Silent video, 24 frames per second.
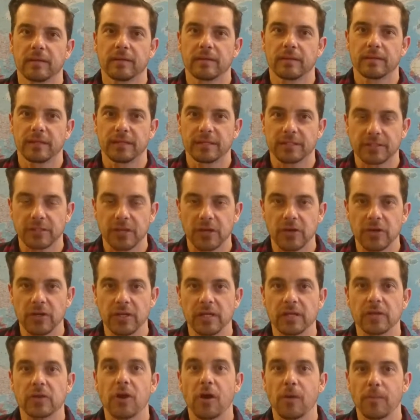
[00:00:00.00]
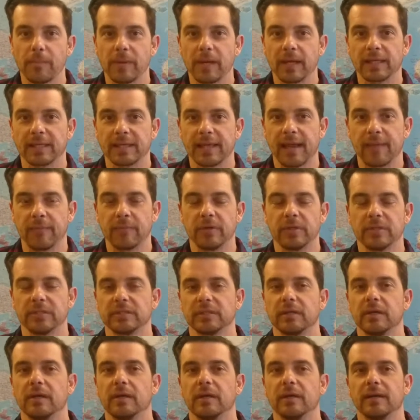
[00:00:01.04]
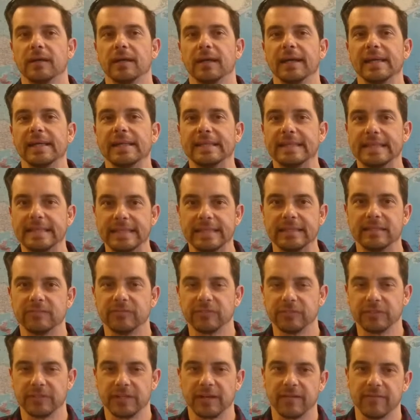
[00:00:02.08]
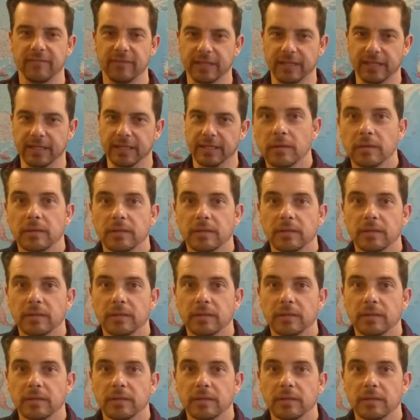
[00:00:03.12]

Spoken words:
The Sony compact cameras are ideal for traveling.